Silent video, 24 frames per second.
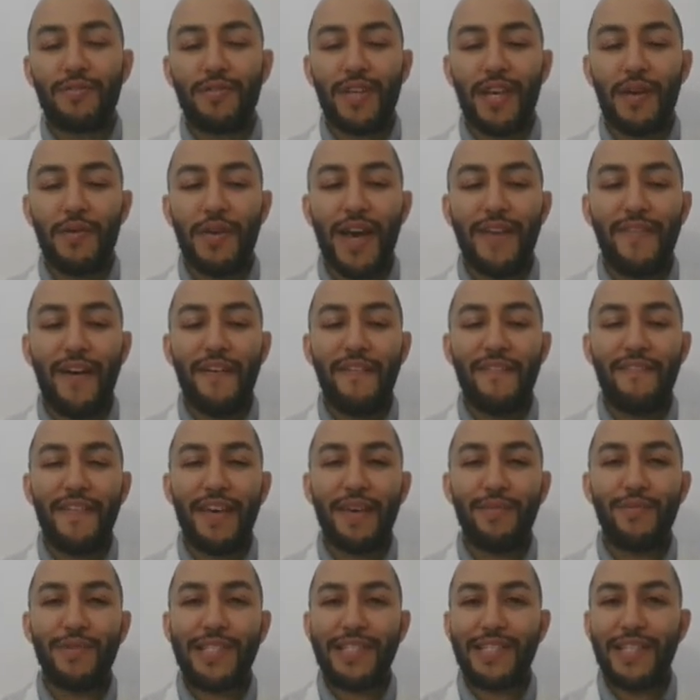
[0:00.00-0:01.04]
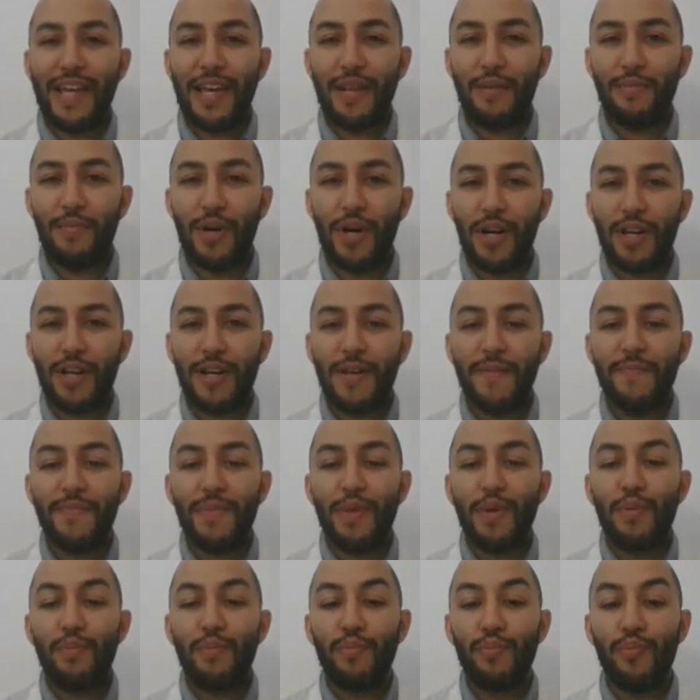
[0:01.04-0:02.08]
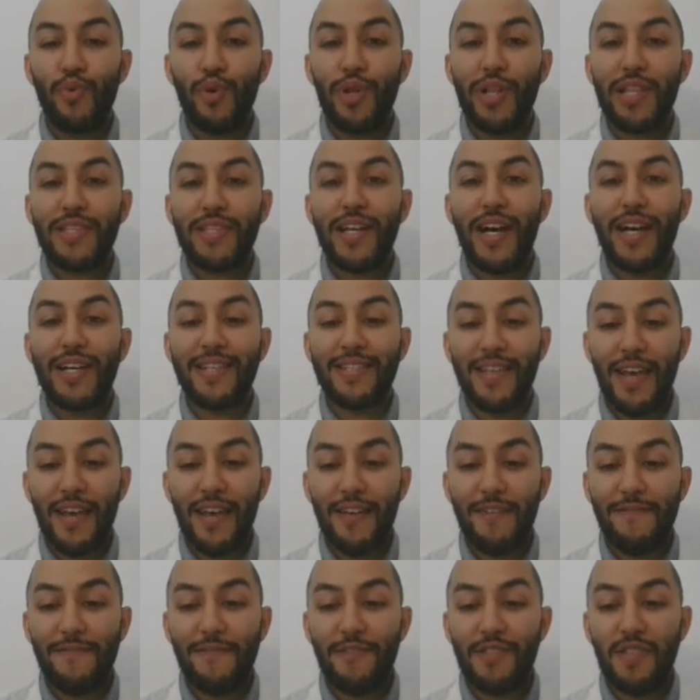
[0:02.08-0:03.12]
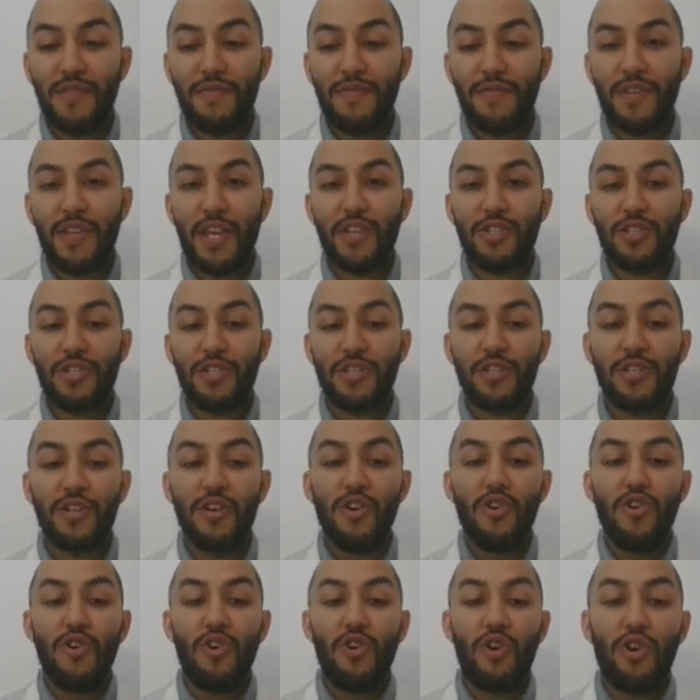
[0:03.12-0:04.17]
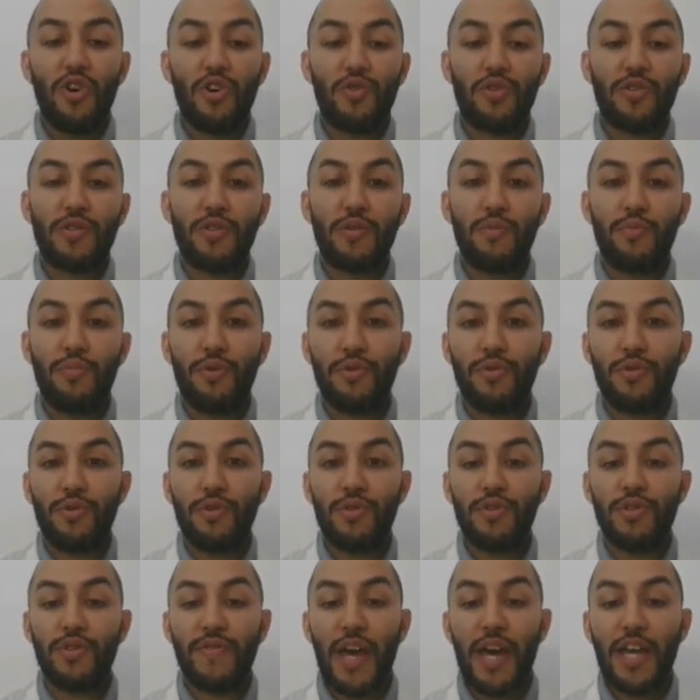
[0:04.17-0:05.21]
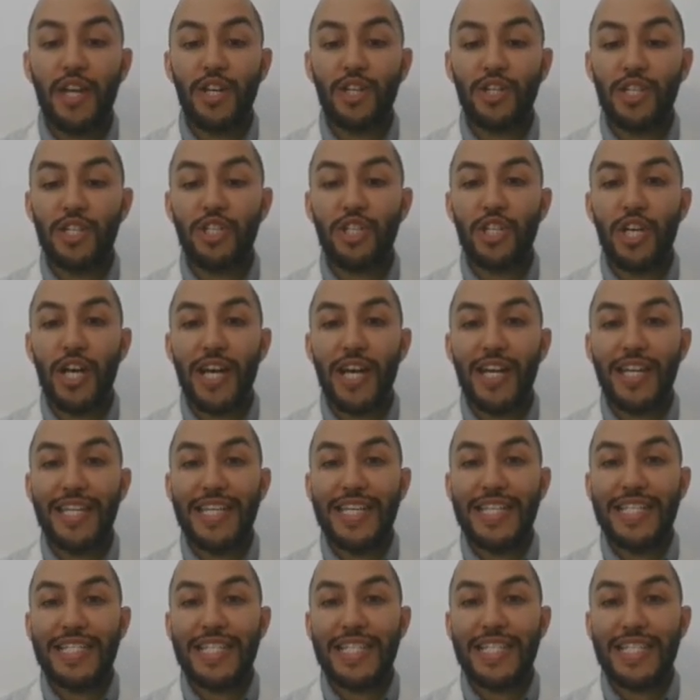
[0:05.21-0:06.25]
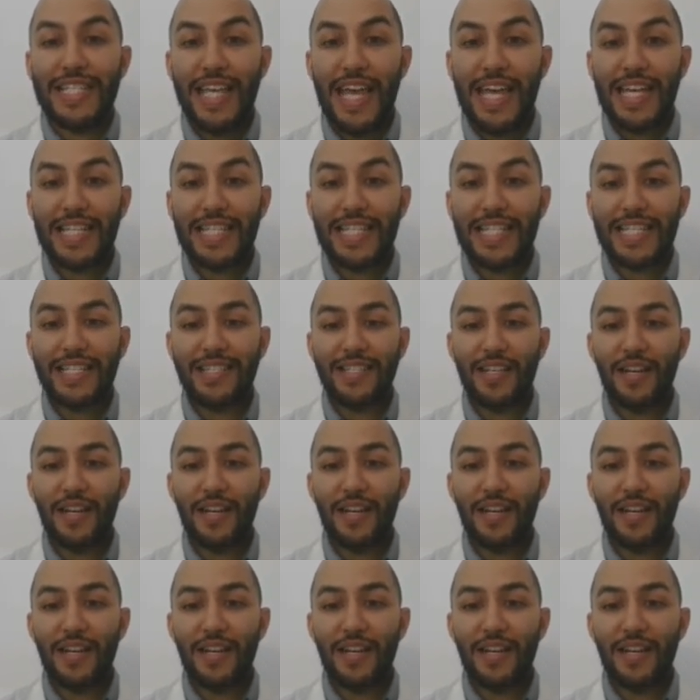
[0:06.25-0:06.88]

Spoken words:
Okay, we have a famous landmark built as a fortification across the borders of ancient Chinese states.